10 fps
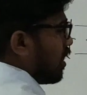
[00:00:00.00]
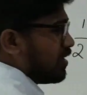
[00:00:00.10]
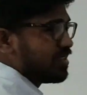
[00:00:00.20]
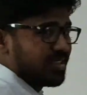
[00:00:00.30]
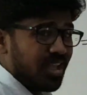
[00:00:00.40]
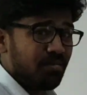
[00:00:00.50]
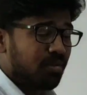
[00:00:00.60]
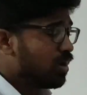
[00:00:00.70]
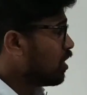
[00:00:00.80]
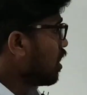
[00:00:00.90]
Is the same?
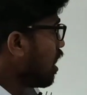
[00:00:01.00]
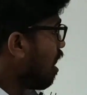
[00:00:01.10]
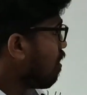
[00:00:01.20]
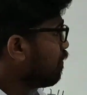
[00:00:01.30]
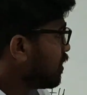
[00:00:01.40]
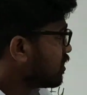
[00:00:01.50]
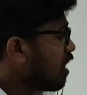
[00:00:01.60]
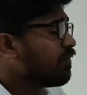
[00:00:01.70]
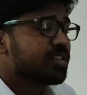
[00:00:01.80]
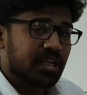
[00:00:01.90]
Half plus
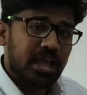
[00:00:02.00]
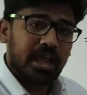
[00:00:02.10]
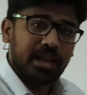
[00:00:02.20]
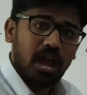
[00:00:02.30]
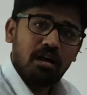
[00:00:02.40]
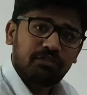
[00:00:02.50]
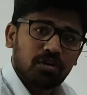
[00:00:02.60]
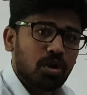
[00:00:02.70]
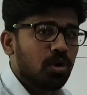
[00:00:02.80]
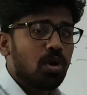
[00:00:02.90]
half is an again
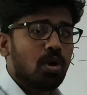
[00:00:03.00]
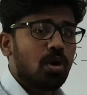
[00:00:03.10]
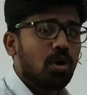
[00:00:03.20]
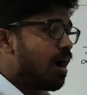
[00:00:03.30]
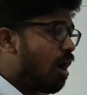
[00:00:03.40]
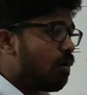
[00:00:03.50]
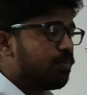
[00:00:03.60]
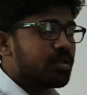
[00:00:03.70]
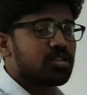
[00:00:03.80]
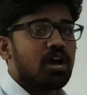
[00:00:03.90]
half? No.
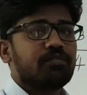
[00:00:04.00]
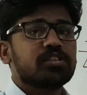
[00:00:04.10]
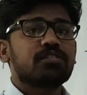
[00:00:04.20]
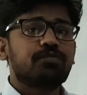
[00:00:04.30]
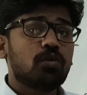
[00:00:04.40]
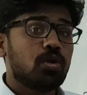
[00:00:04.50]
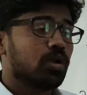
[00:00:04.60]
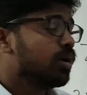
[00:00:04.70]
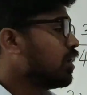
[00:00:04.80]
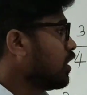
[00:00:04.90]
Half plus half is a full.
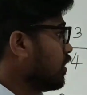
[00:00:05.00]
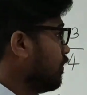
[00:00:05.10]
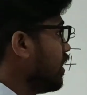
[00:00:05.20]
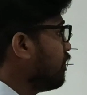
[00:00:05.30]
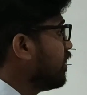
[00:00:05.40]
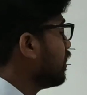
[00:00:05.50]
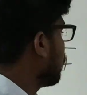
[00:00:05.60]
Where we